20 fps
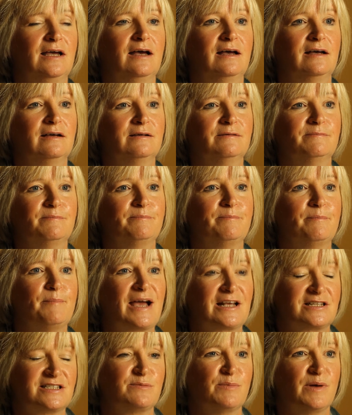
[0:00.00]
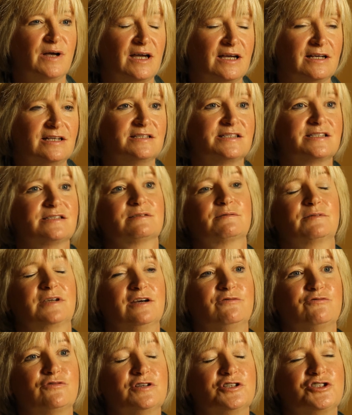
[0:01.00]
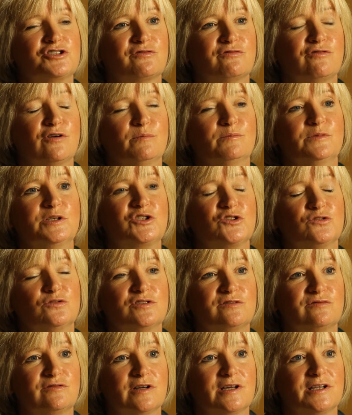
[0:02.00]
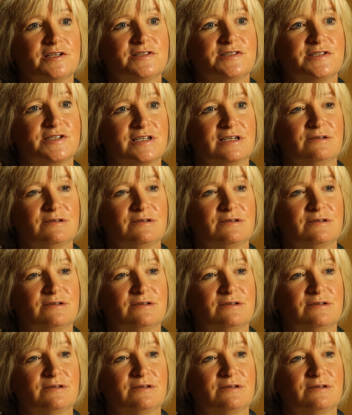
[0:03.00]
um, maximise coverage from the Tour de France.